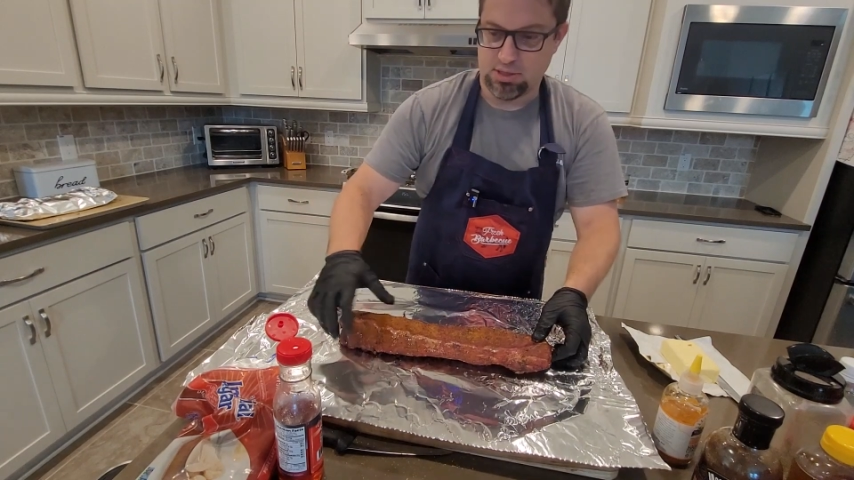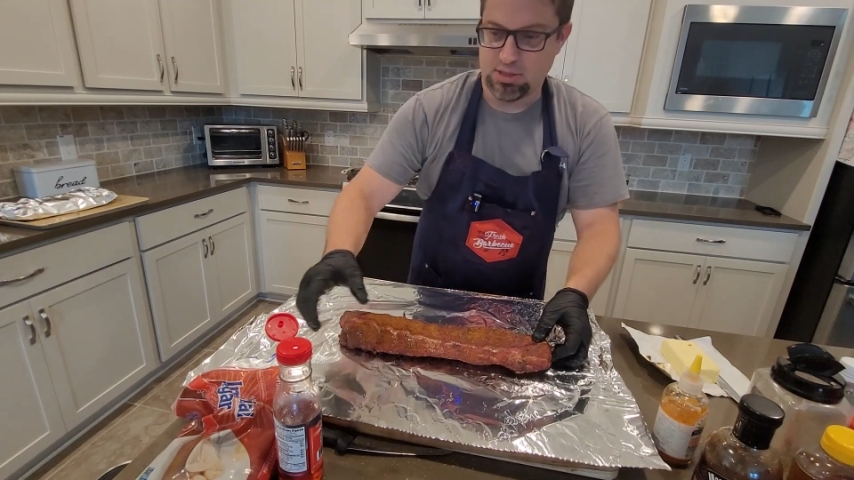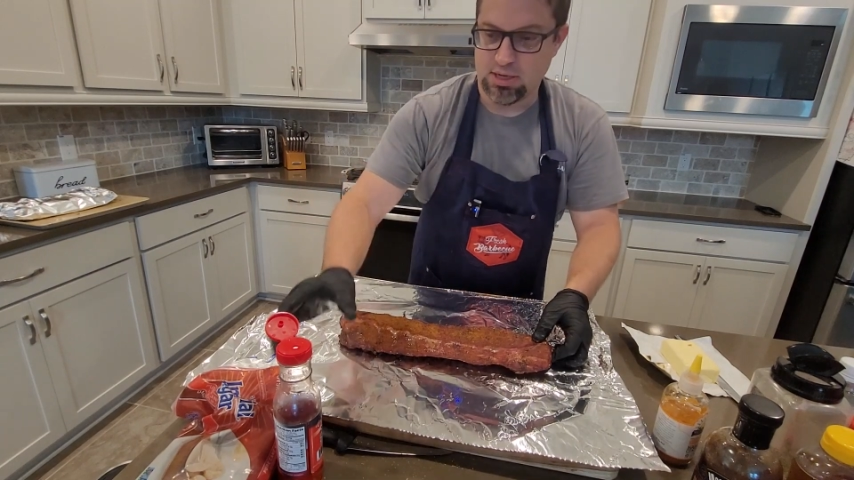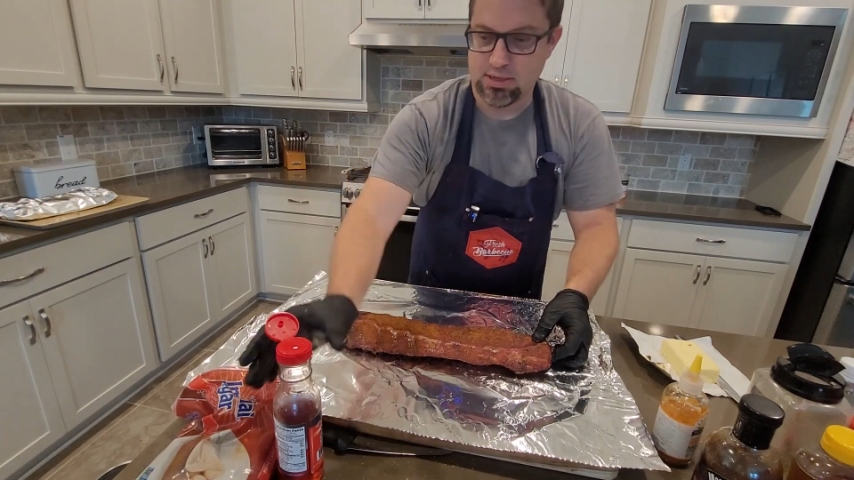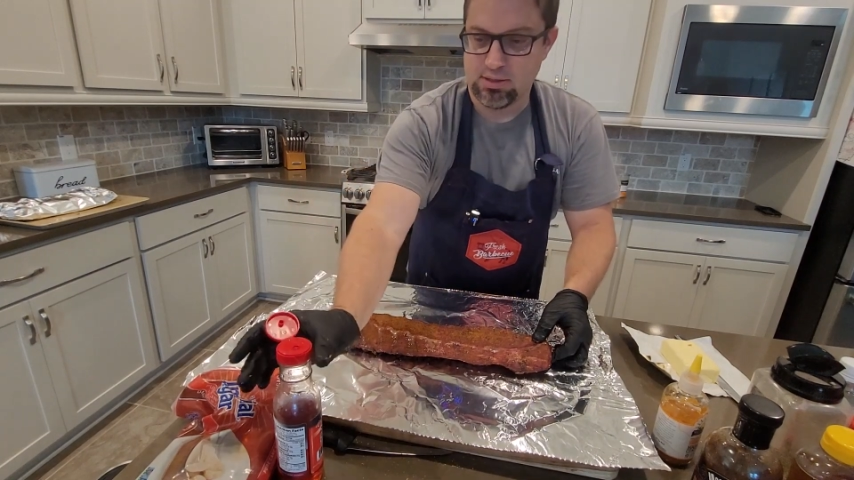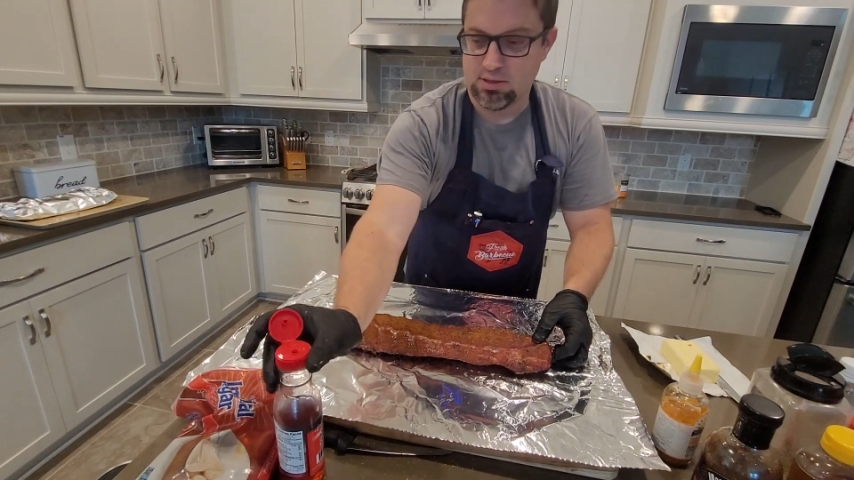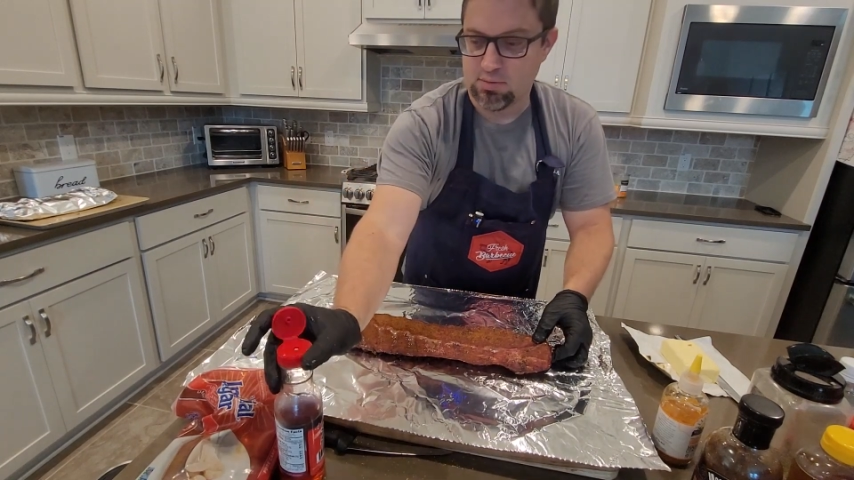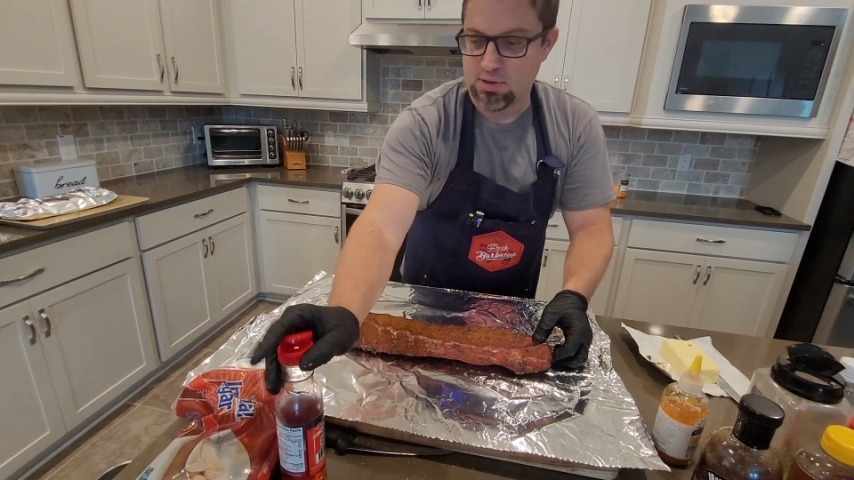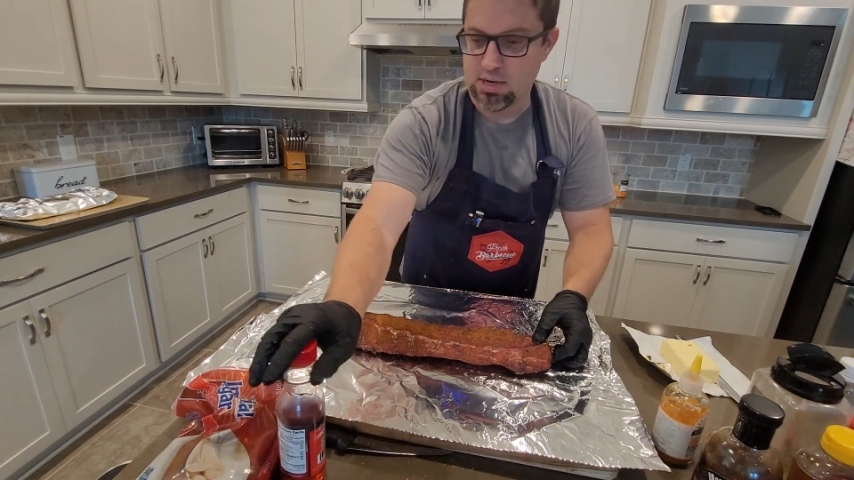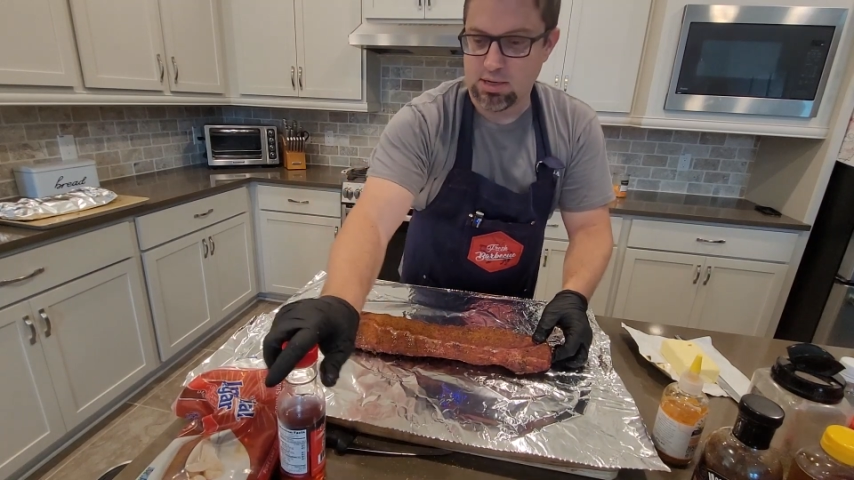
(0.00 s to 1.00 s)
set, so
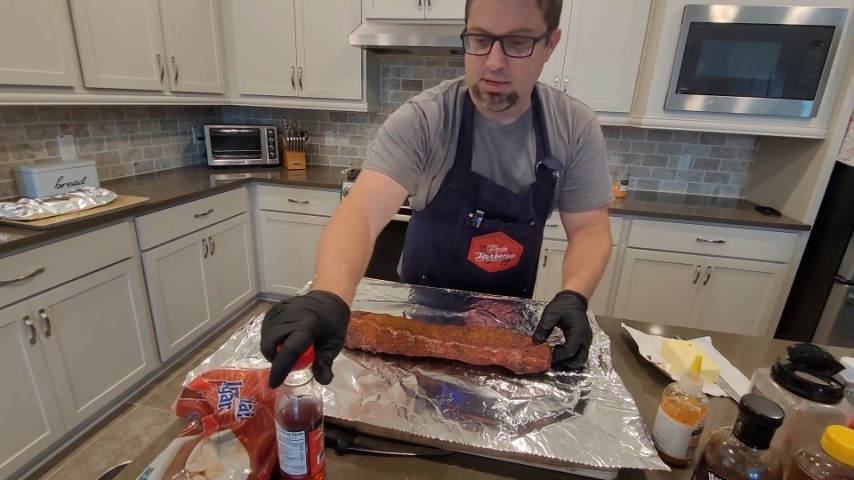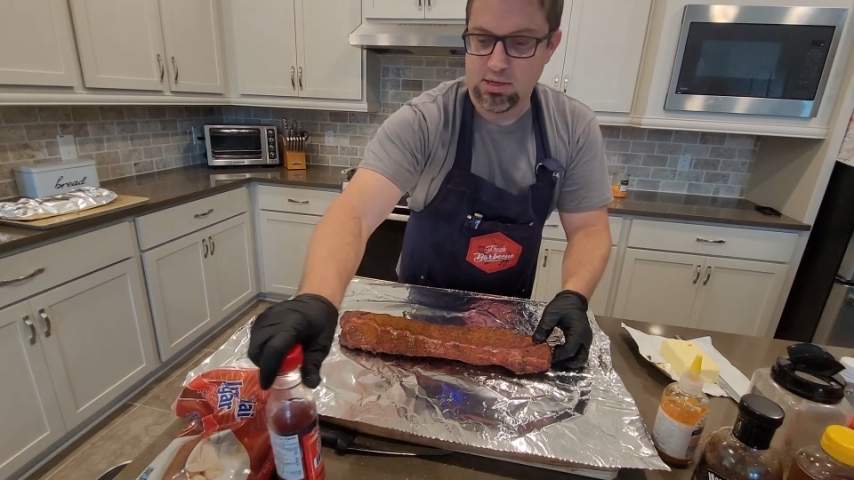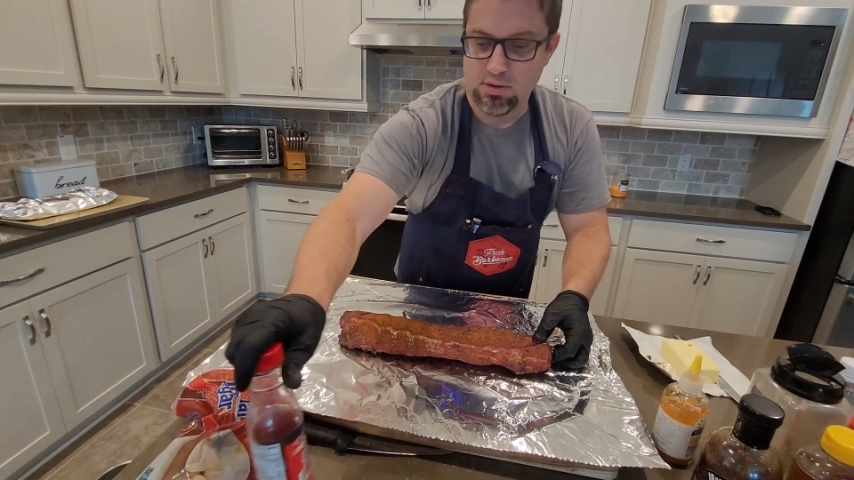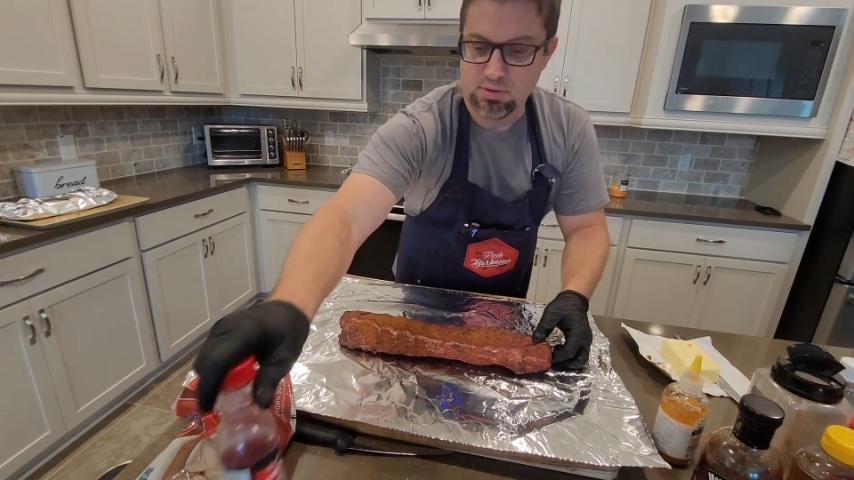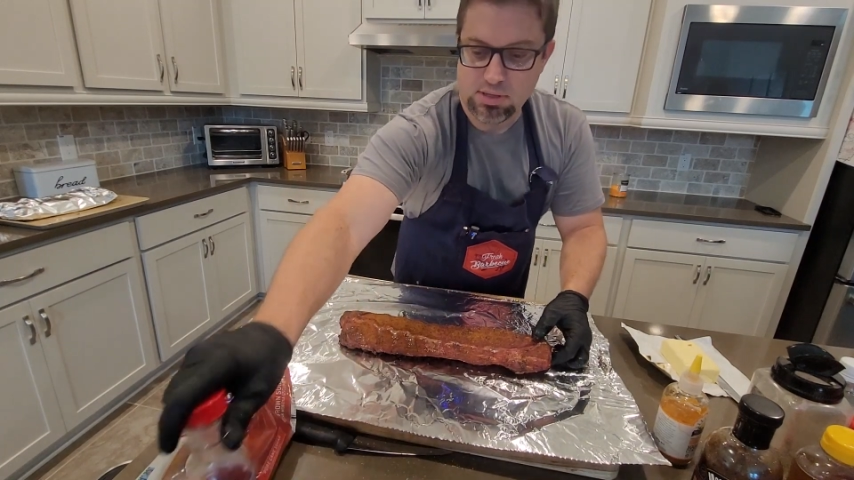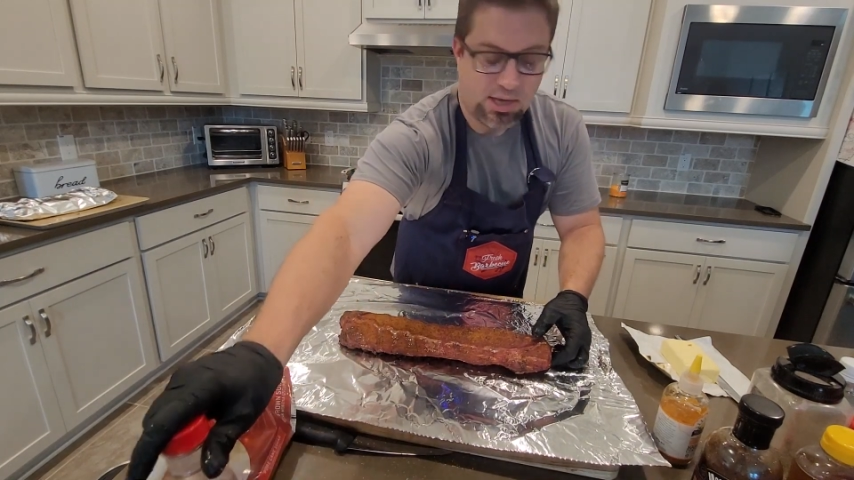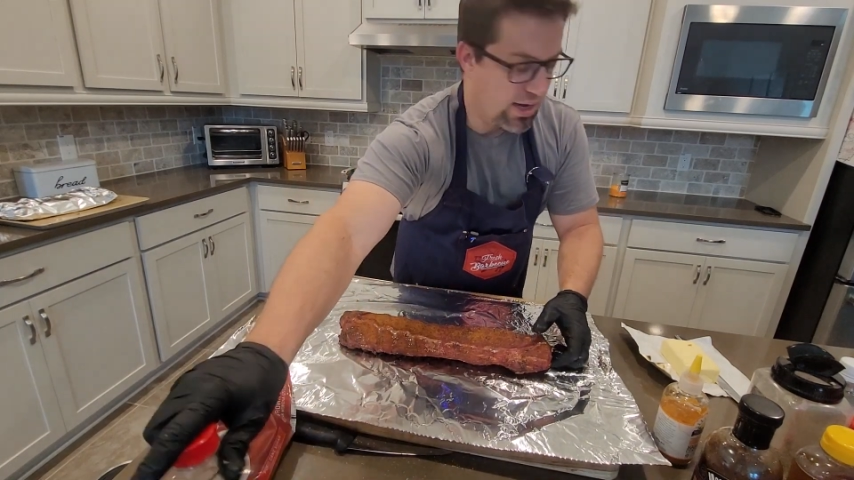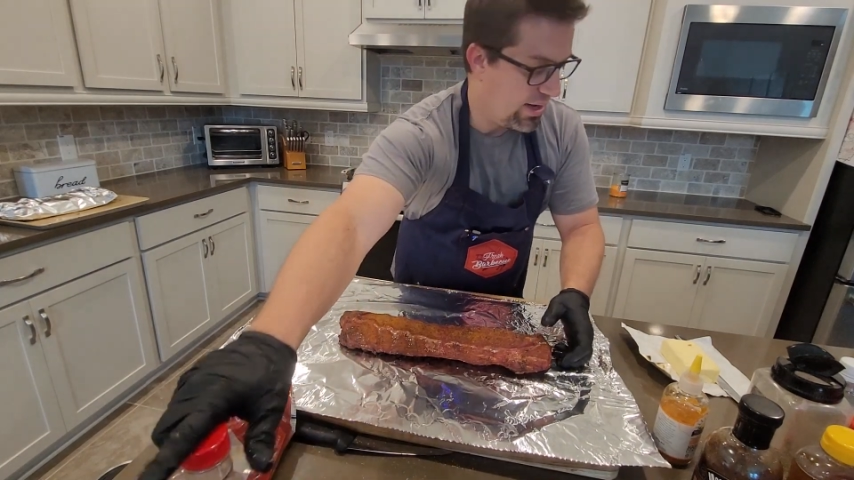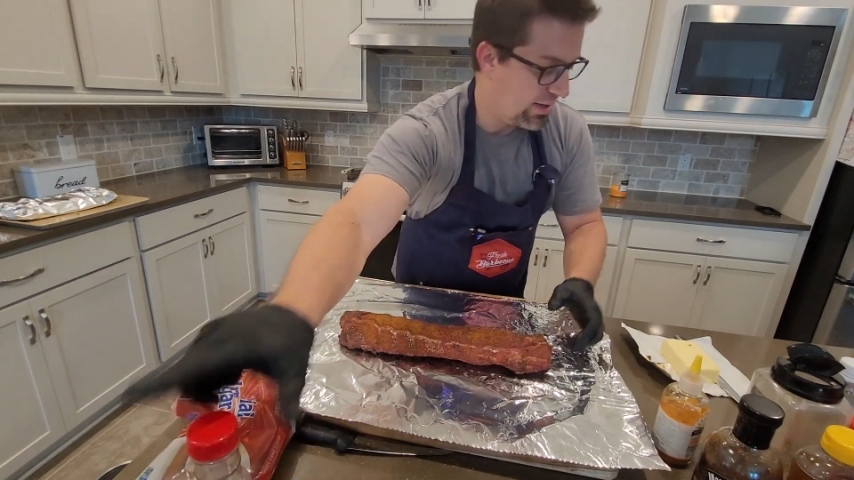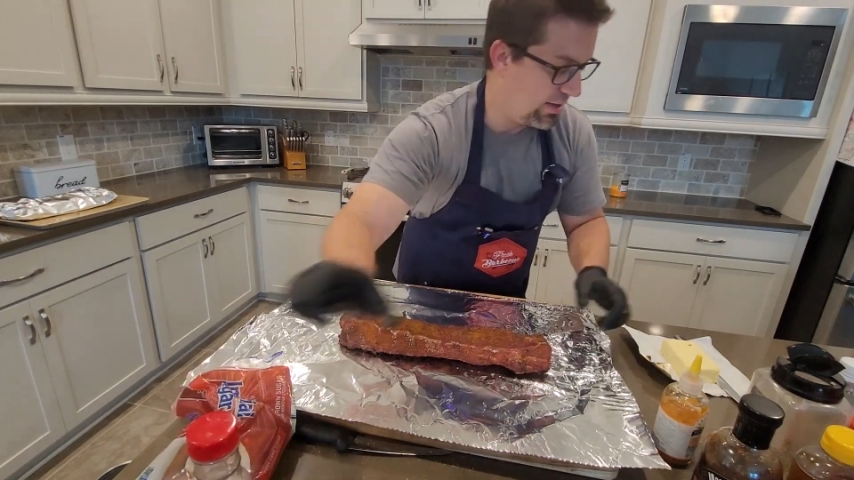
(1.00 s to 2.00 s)
we're not going to use
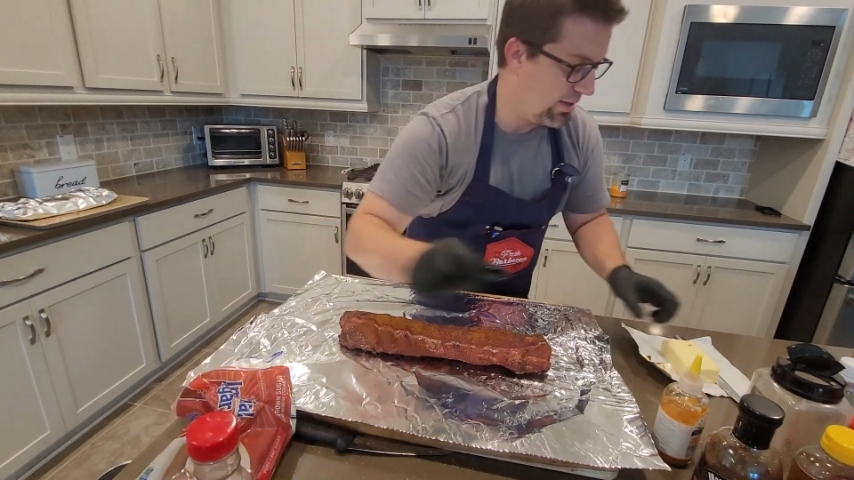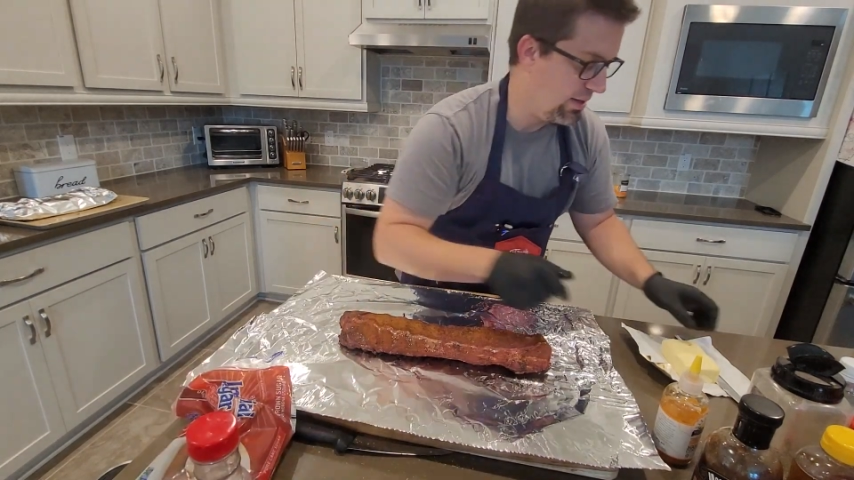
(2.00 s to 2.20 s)
that.